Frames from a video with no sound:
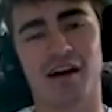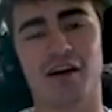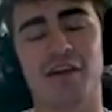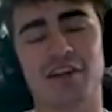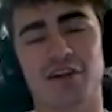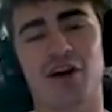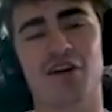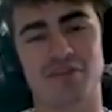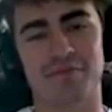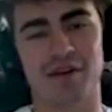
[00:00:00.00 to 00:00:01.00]
I love to hear
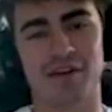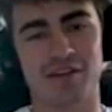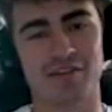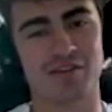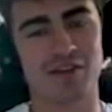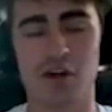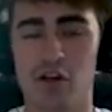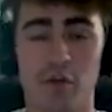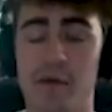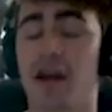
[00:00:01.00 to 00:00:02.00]
honest opinions,
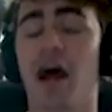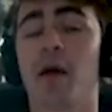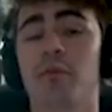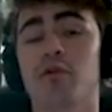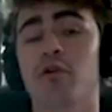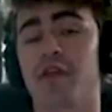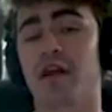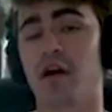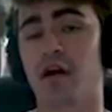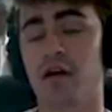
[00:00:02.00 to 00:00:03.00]
no matter how brutal they
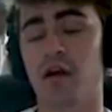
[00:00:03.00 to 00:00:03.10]
are.